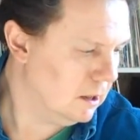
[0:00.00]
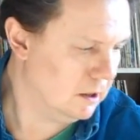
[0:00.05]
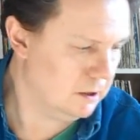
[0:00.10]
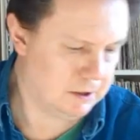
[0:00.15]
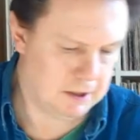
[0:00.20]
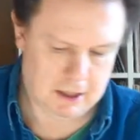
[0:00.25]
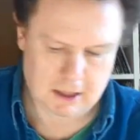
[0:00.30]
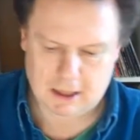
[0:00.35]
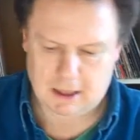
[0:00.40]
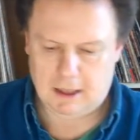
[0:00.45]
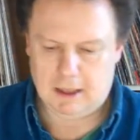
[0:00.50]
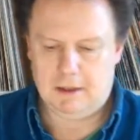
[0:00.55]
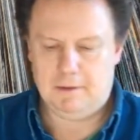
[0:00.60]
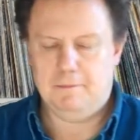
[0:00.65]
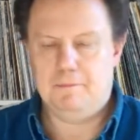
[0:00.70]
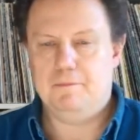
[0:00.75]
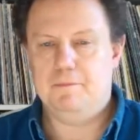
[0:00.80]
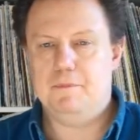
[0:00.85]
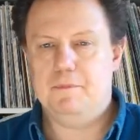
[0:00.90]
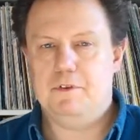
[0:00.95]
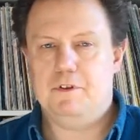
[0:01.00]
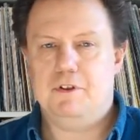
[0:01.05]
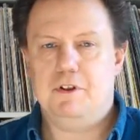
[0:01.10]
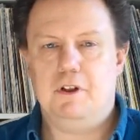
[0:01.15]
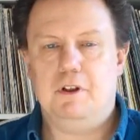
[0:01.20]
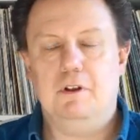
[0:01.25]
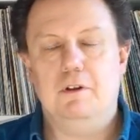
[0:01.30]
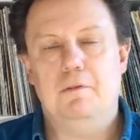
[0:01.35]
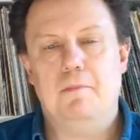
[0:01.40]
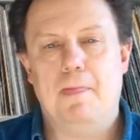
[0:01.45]
Okay,
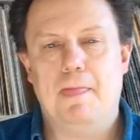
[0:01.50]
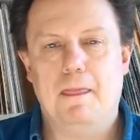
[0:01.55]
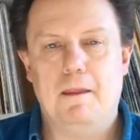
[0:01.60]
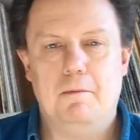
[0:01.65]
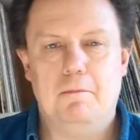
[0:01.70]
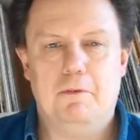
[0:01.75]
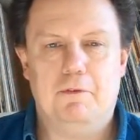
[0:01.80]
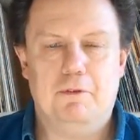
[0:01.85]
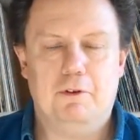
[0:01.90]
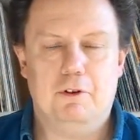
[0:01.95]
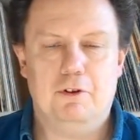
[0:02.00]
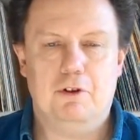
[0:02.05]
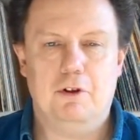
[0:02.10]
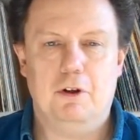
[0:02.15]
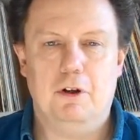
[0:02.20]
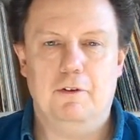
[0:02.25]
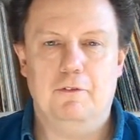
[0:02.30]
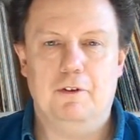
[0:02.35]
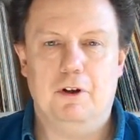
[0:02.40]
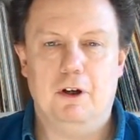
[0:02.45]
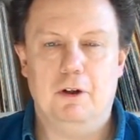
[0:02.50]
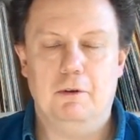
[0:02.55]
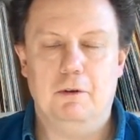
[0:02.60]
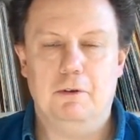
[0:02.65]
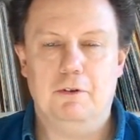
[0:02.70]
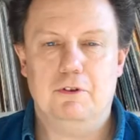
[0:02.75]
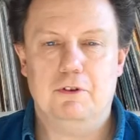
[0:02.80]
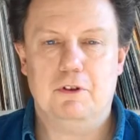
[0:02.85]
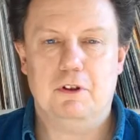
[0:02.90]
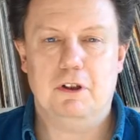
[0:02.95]
so before I show any
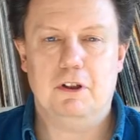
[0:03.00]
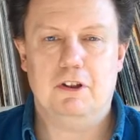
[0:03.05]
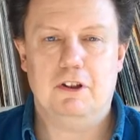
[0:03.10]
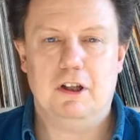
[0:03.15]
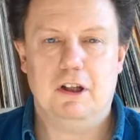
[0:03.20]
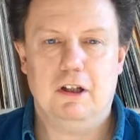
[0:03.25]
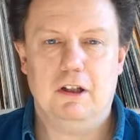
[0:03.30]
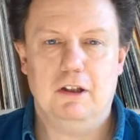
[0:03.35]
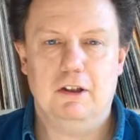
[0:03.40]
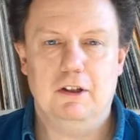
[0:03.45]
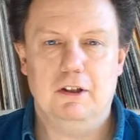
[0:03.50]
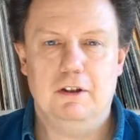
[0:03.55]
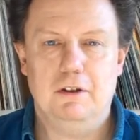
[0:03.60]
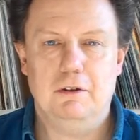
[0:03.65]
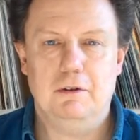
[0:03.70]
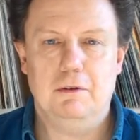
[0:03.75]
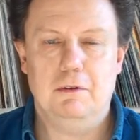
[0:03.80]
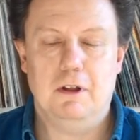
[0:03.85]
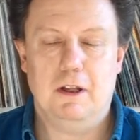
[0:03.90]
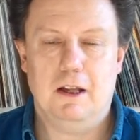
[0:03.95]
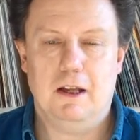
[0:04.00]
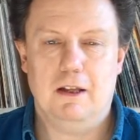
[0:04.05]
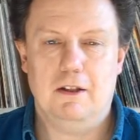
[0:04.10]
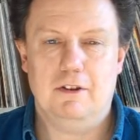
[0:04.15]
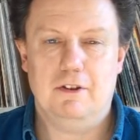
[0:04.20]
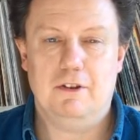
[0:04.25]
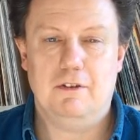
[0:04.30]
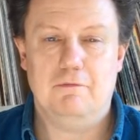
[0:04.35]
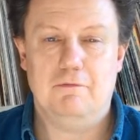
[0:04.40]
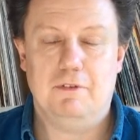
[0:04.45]
vinyl, I'm just going to tell you
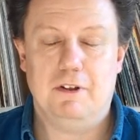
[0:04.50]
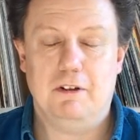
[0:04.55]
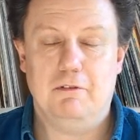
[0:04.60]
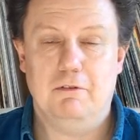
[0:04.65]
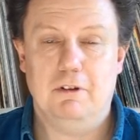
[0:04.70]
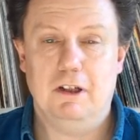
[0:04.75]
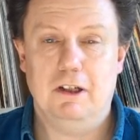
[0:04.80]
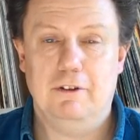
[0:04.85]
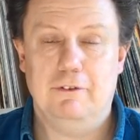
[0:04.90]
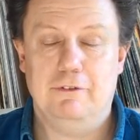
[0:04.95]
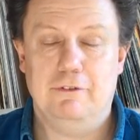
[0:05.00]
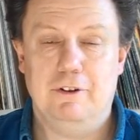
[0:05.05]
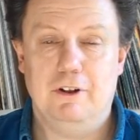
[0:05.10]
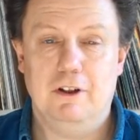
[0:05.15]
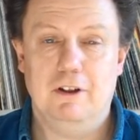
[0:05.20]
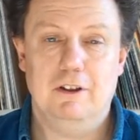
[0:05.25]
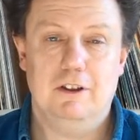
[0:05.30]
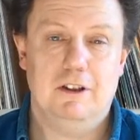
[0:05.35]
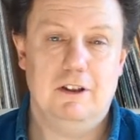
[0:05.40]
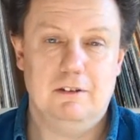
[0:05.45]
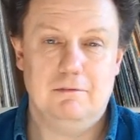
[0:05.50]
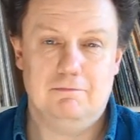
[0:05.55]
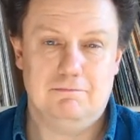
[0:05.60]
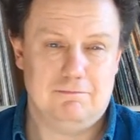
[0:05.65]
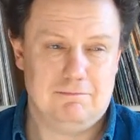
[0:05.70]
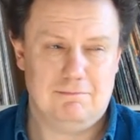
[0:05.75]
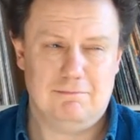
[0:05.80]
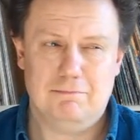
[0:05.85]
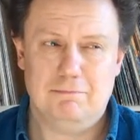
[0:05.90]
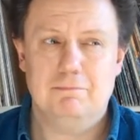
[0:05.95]
something really fun and
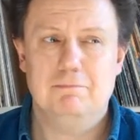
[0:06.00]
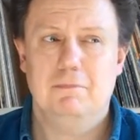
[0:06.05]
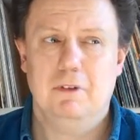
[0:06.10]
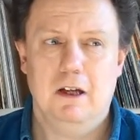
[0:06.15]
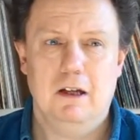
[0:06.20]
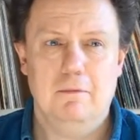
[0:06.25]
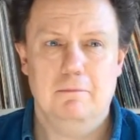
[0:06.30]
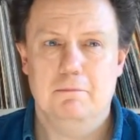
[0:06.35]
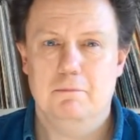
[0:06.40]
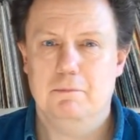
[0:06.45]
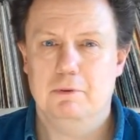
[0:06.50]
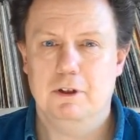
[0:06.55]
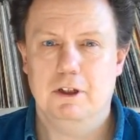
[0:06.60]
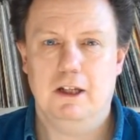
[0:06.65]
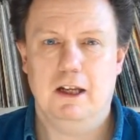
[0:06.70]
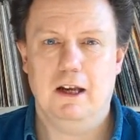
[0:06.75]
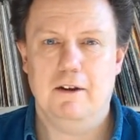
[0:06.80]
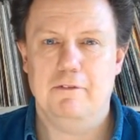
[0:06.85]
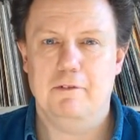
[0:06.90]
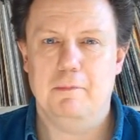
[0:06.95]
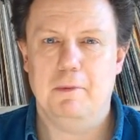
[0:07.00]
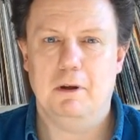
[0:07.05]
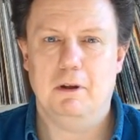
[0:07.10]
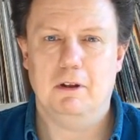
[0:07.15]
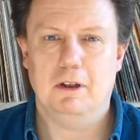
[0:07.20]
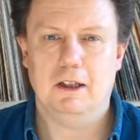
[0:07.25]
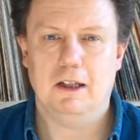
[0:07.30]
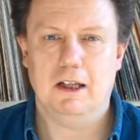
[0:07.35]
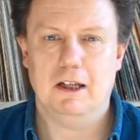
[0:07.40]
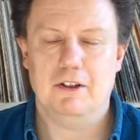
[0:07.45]
pretty heavy
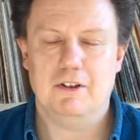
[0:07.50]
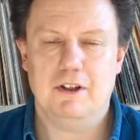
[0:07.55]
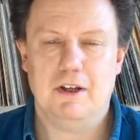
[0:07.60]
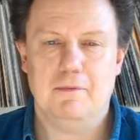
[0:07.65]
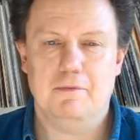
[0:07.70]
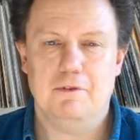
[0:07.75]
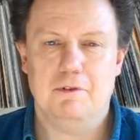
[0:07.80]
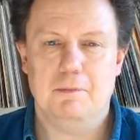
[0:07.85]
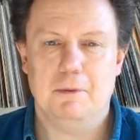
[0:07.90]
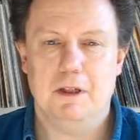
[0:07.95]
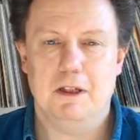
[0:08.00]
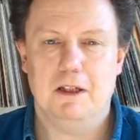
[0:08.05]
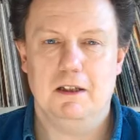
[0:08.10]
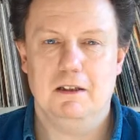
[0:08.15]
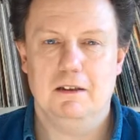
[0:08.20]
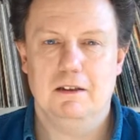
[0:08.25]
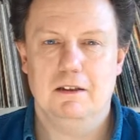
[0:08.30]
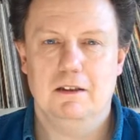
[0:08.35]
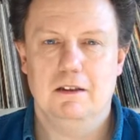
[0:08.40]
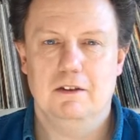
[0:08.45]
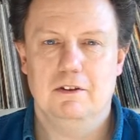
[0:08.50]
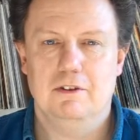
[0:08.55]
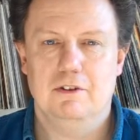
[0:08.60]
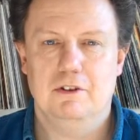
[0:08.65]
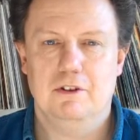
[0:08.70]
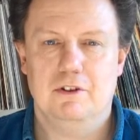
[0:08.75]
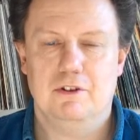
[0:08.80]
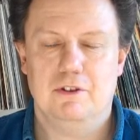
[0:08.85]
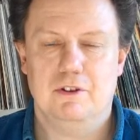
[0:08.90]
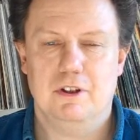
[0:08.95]
metal, I guess, happened to me
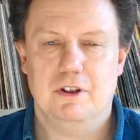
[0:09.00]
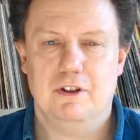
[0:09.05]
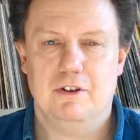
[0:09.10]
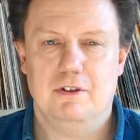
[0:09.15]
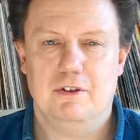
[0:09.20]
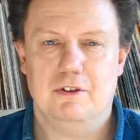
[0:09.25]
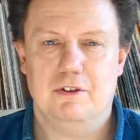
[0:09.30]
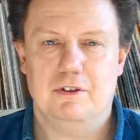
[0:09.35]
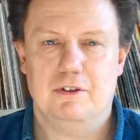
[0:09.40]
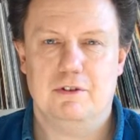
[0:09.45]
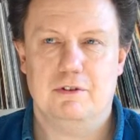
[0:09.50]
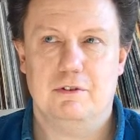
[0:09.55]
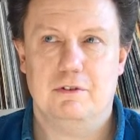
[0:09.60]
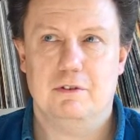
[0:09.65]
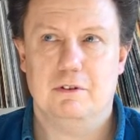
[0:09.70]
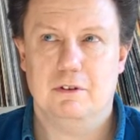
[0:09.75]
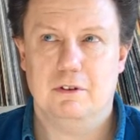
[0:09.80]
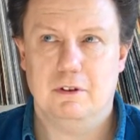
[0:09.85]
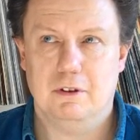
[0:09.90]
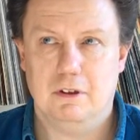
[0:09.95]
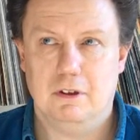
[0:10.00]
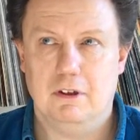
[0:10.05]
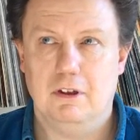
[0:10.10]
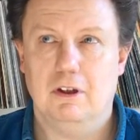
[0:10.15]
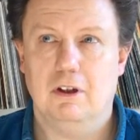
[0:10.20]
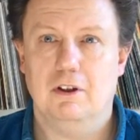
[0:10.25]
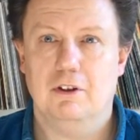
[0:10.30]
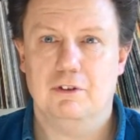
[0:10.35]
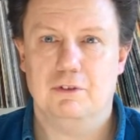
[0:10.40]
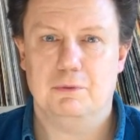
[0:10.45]
just this
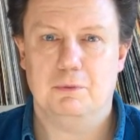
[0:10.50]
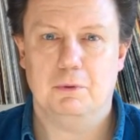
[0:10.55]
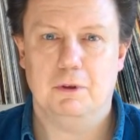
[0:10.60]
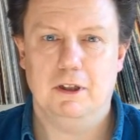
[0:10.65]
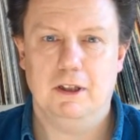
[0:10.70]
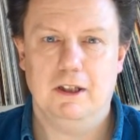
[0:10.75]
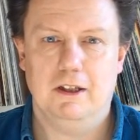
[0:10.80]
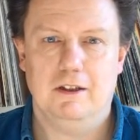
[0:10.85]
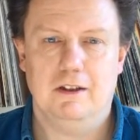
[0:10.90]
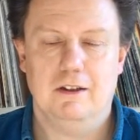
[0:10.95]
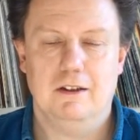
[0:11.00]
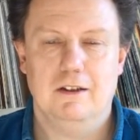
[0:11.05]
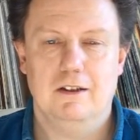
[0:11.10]
last week.